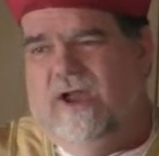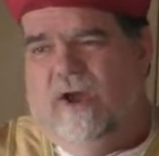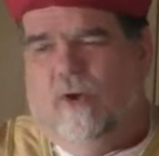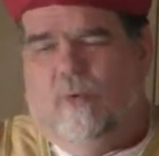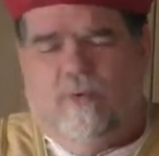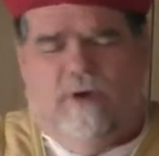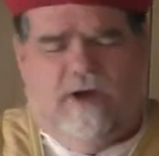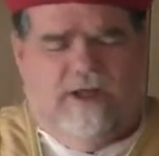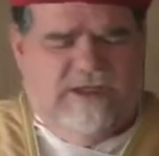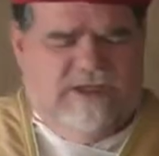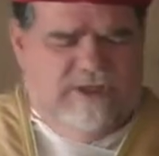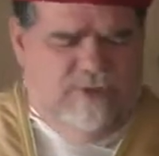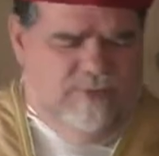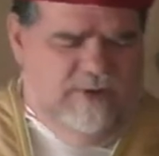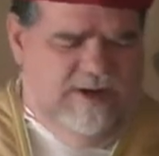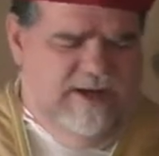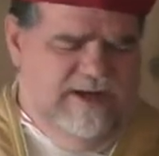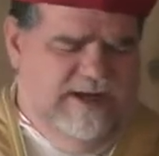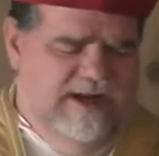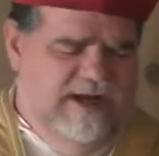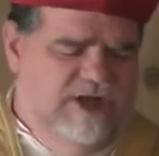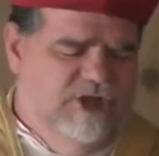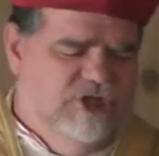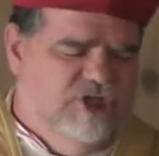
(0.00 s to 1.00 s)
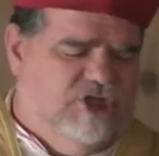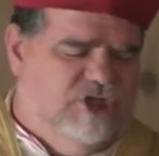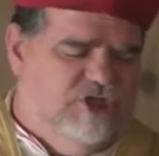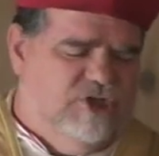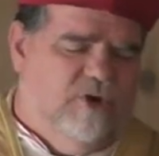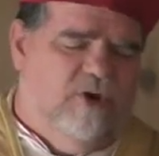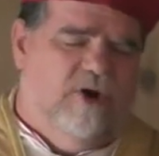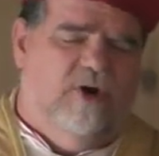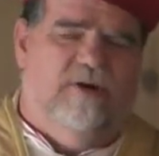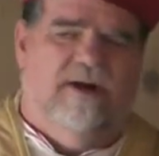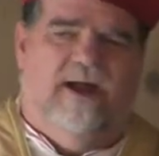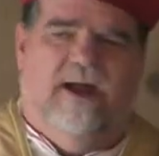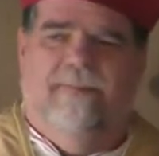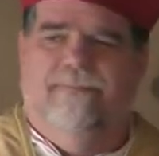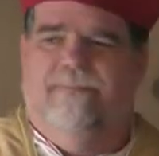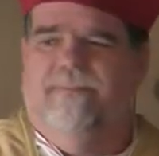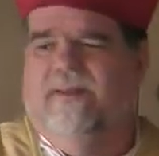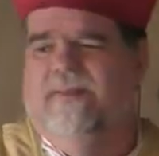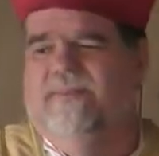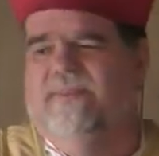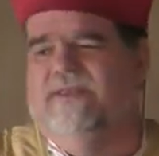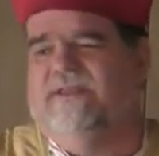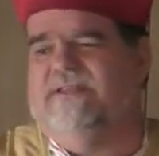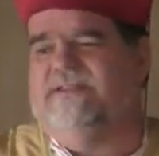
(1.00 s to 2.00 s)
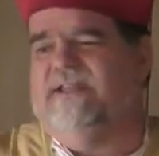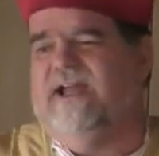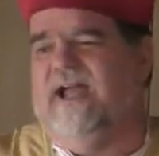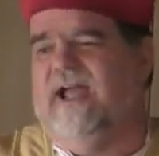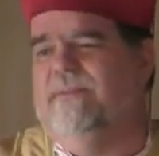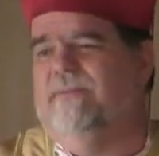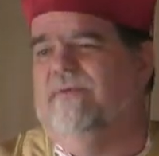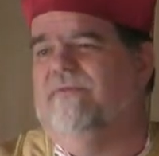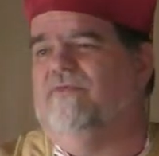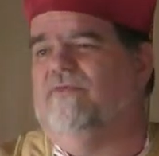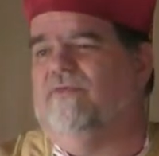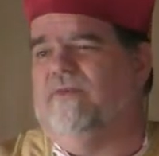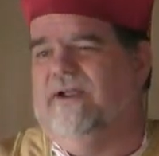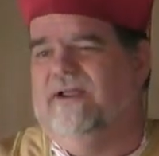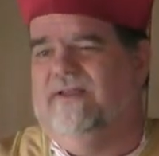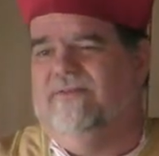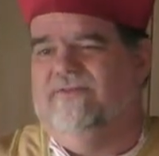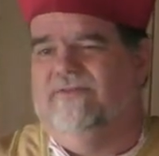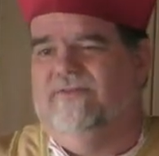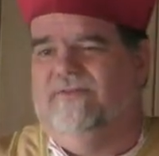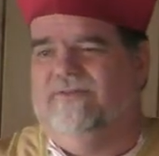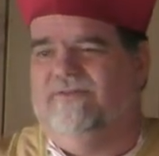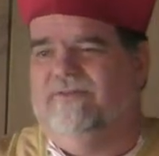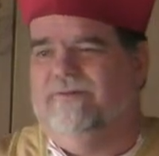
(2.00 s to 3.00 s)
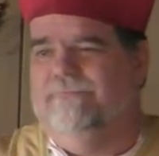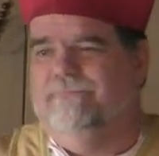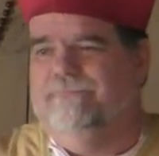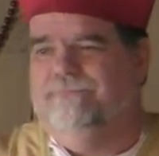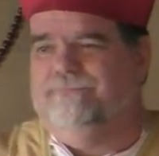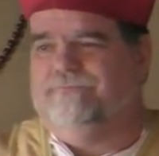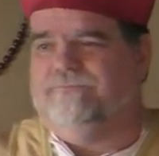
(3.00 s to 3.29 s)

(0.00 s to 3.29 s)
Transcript: What do we need to store up in this time of crisis?